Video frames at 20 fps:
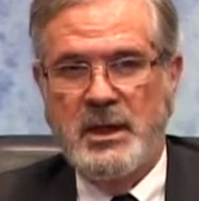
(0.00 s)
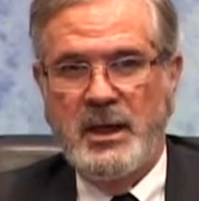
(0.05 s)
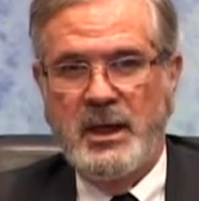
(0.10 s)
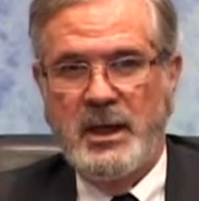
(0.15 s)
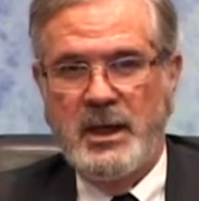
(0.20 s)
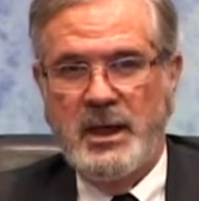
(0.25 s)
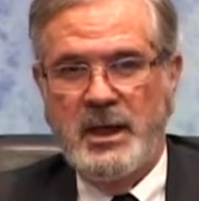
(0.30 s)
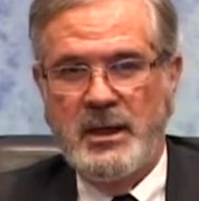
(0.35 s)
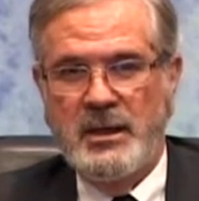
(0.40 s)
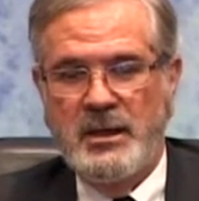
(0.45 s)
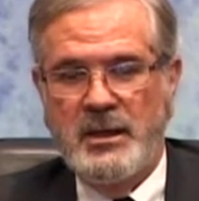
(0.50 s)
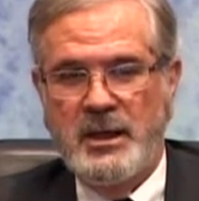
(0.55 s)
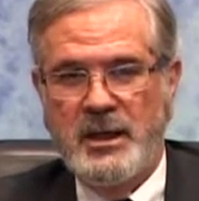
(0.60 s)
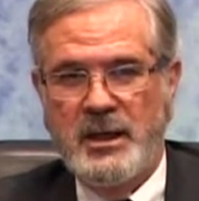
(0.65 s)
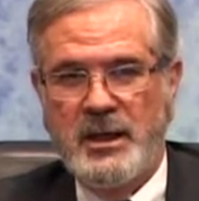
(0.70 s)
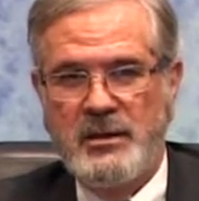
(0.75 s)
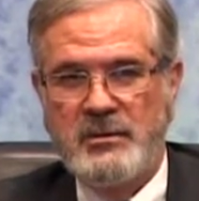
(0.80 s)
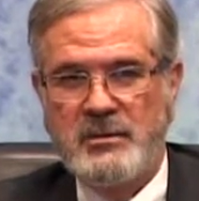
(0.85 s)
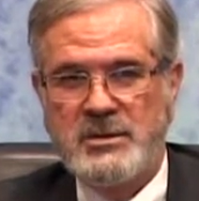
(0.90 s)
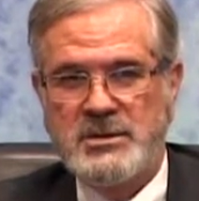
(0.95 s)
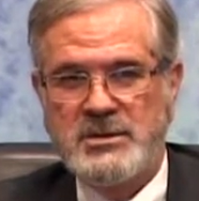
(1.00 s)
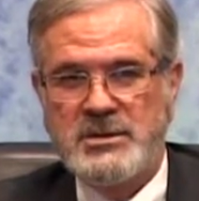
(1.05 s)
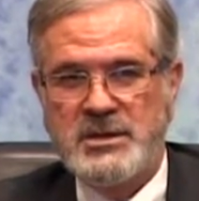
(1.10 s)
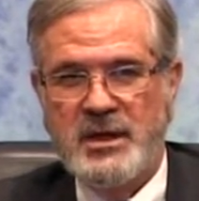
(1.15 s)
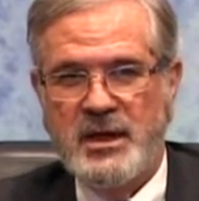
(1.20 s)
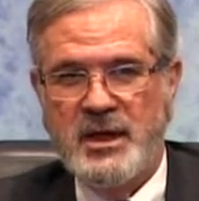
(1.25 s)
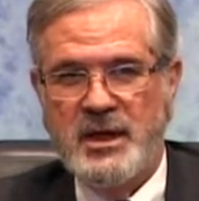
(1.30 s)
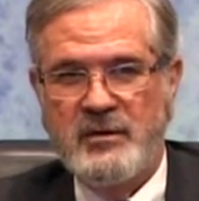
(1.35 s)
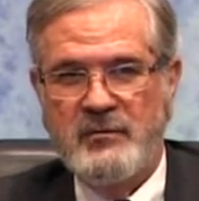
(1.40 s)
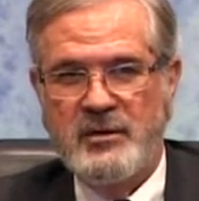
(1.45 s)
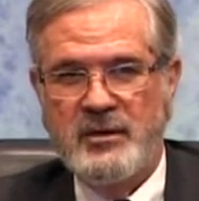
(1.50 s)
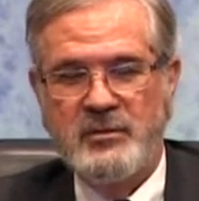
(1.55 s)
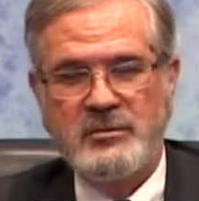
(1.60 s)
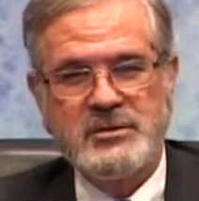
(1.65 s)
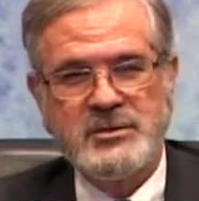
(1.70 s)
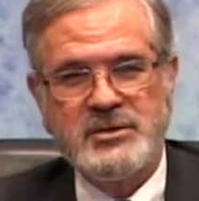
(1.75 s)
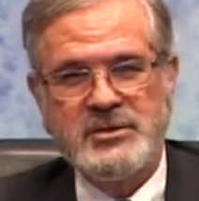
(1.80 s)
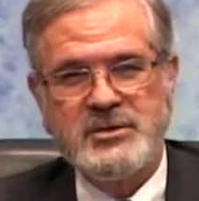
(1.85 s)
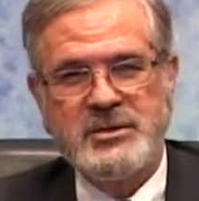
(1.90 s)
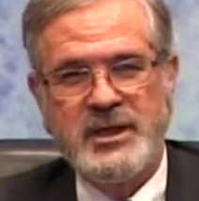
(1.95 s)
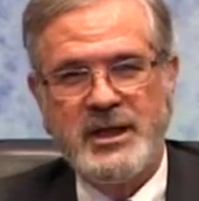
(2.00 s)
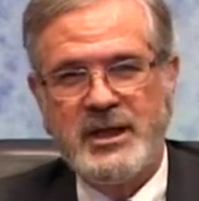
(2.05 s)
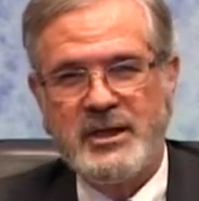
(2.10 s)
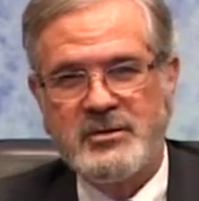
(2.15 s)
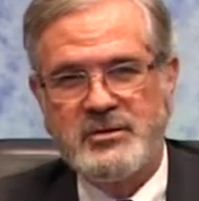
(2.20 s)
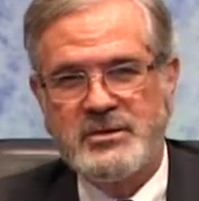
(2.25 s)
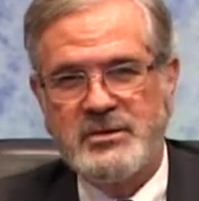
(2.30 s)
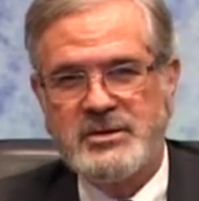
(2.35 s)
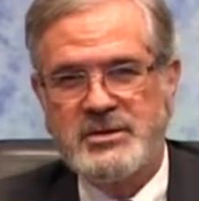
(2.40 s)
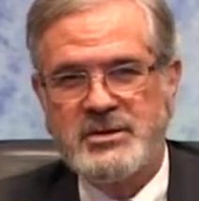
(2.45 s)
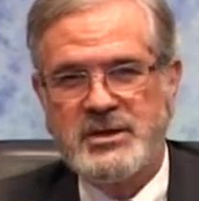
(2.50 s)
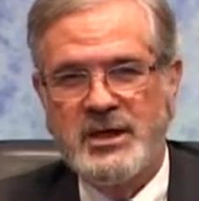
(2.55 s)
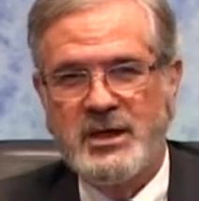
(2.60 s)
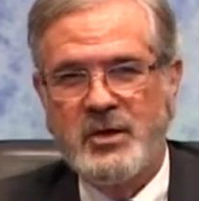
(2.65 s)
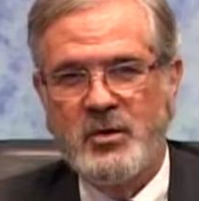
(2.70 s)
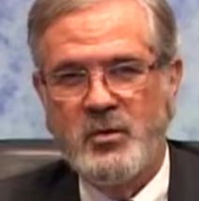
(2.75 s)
And he was kind of a just interesting,